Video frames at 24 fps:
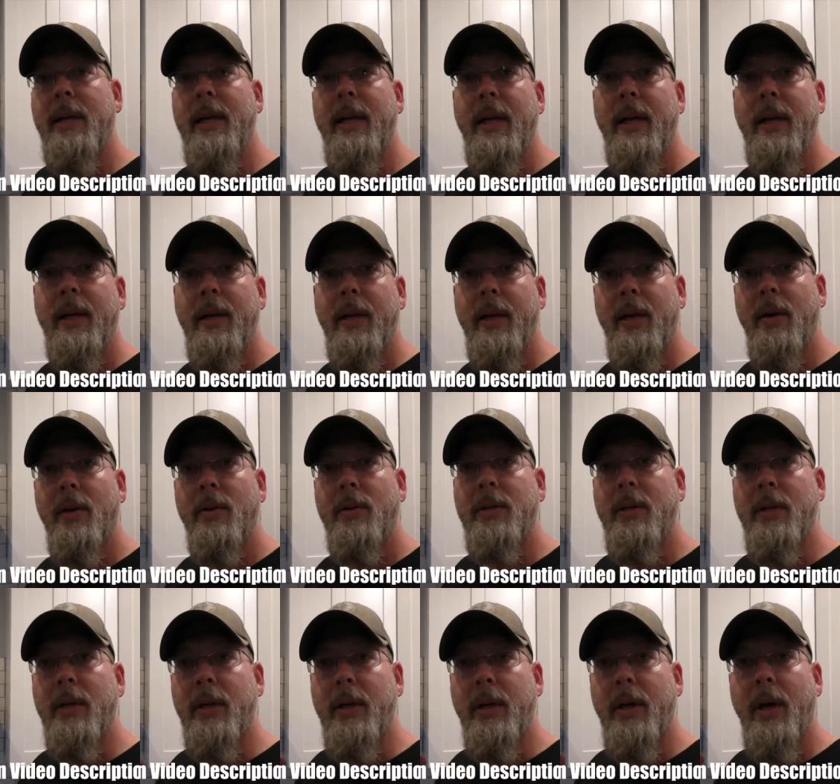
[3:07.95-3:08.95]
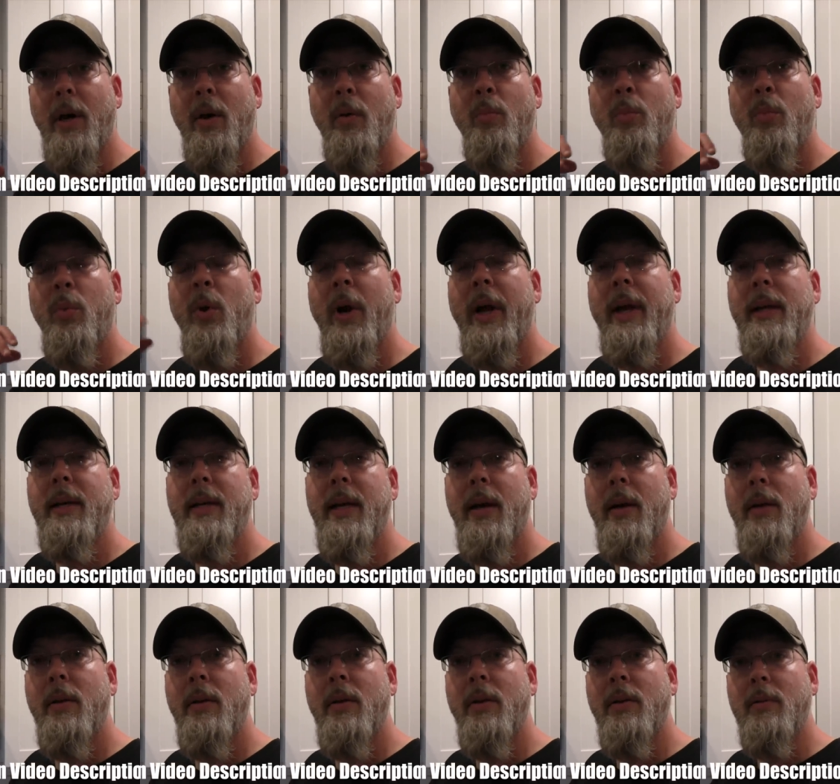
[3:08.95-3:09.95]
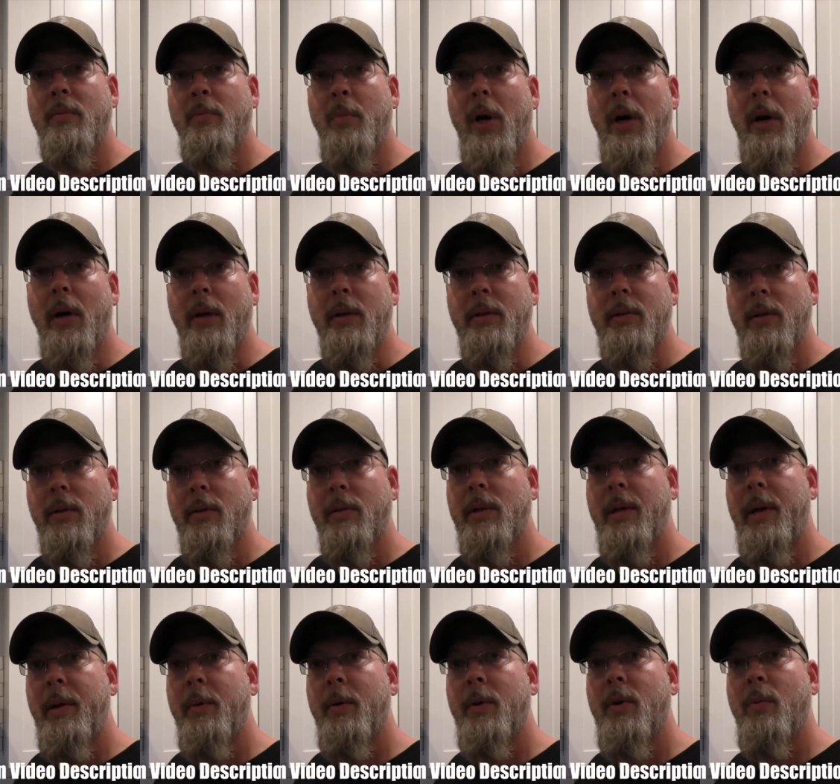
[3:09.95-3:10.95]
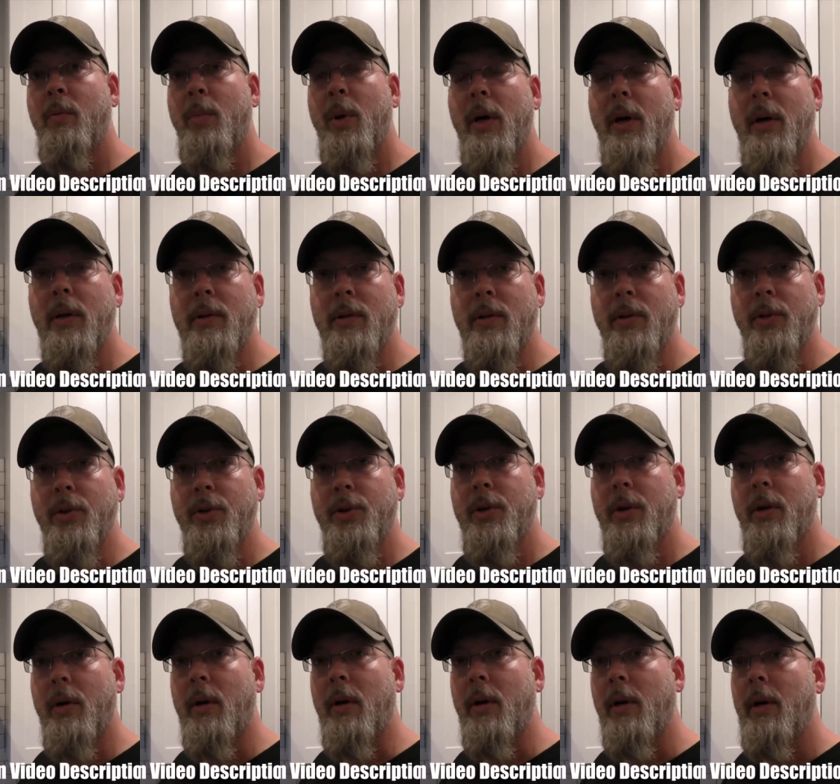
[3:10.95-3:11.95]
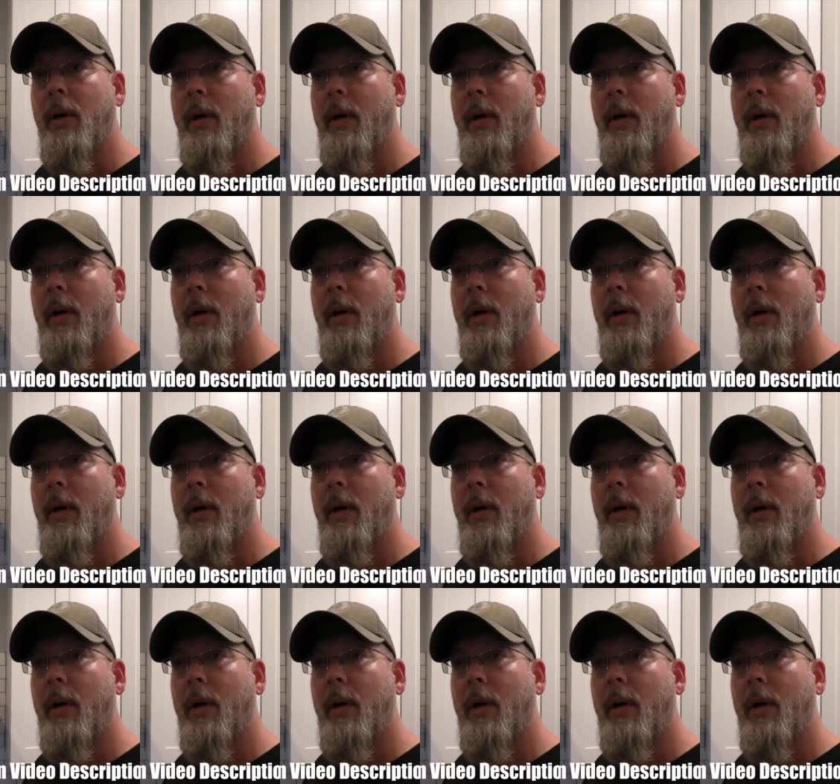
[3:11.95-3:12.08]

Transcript: in there to help break down those bonds, those chemical bonds in the sugar.